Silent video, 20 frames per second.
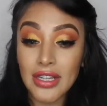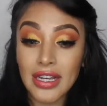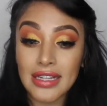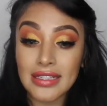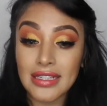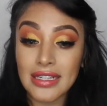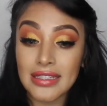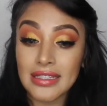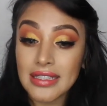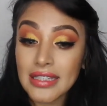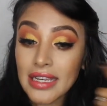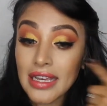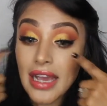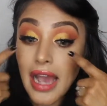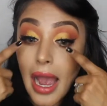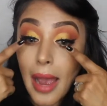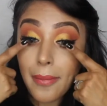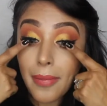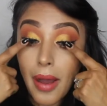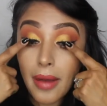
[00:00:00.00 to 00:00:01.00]
you guys can see,
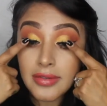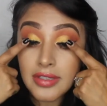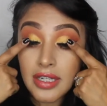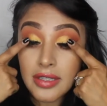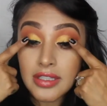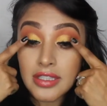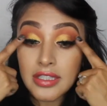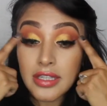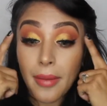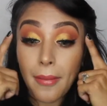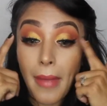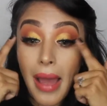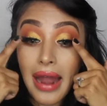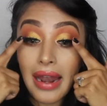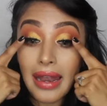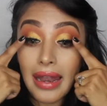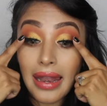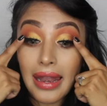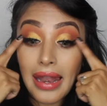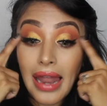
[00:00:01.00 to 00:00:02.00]
I popped on some
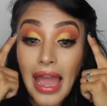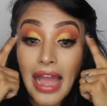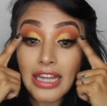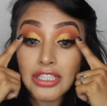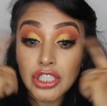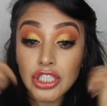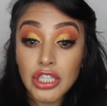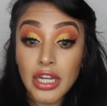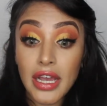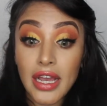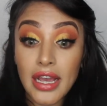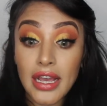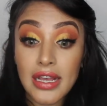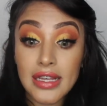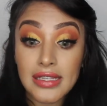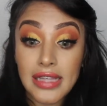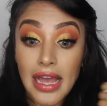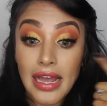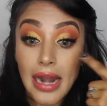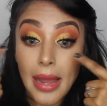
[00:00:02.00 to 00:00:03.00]
lashes
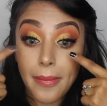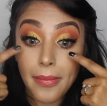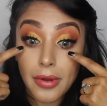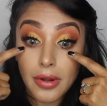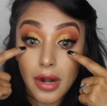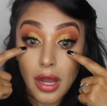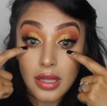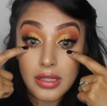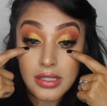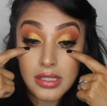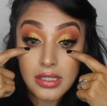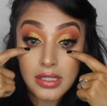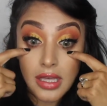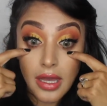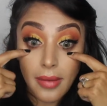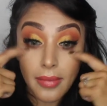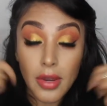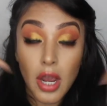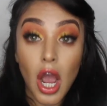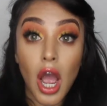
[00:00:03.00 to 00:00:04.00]
and I put on
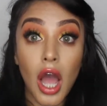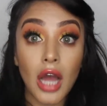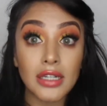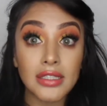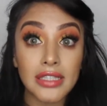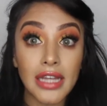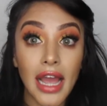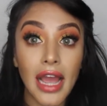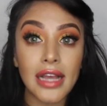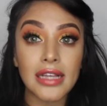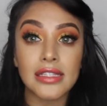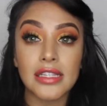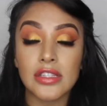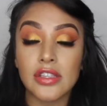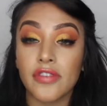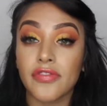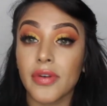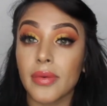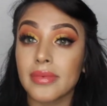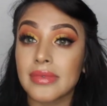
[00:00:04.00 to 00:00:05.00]
some contacts. These
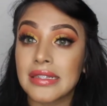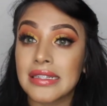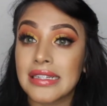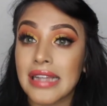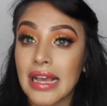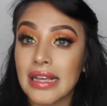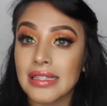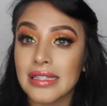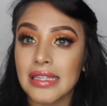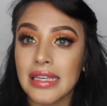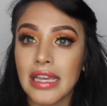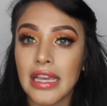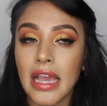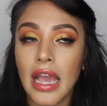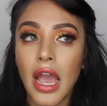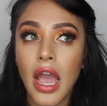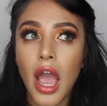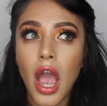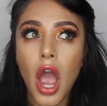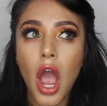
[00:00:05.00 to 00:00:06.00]
are from
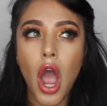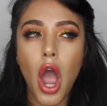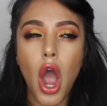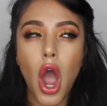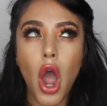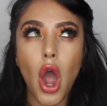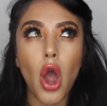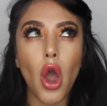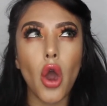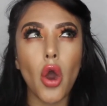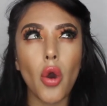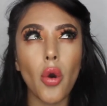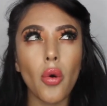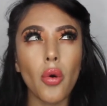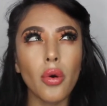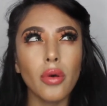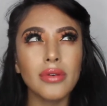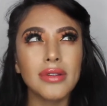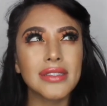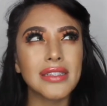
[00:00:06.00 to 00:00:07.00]
Desi
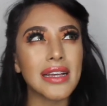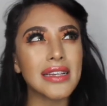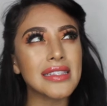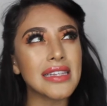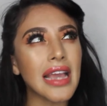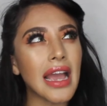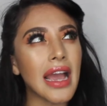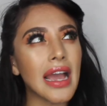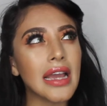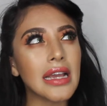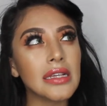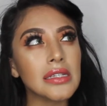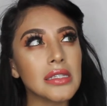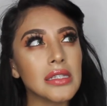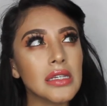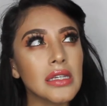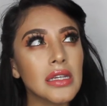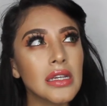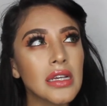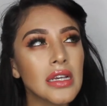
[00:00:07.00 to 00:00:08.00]

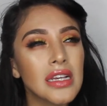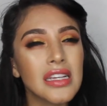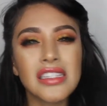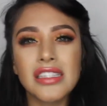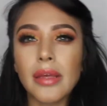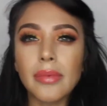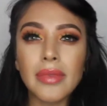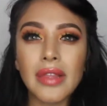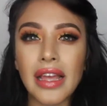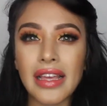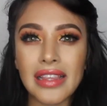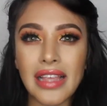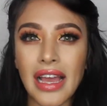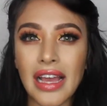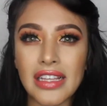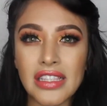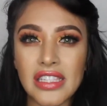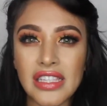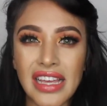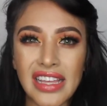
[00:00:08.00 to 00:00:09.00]
Eyes, something like
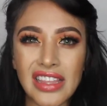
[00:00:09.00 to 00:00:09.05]
that.